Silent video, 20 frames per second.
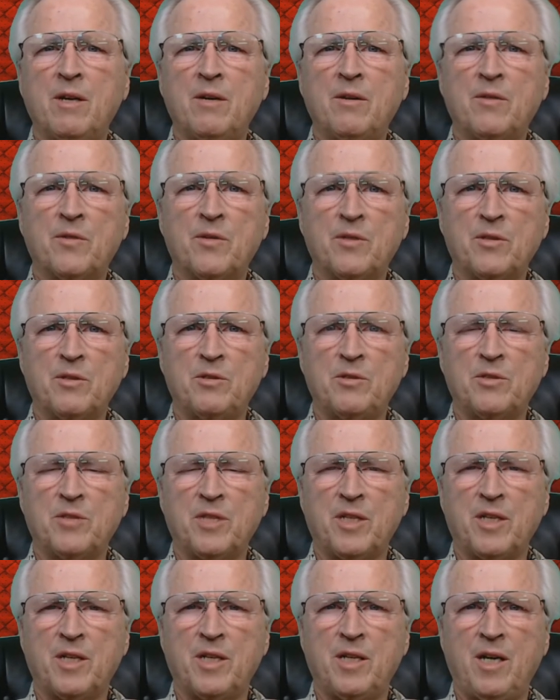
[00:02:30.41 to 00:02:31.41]
for
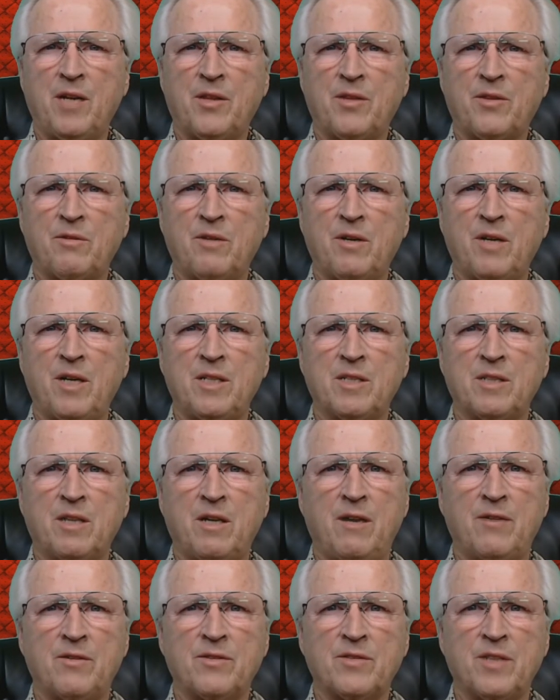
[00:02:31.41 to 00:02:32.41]
using an authorized
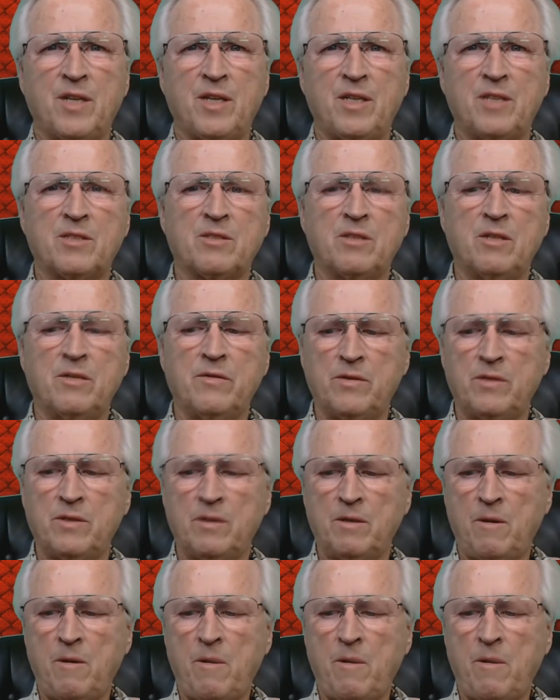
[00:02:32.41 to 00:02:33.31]
offsite server?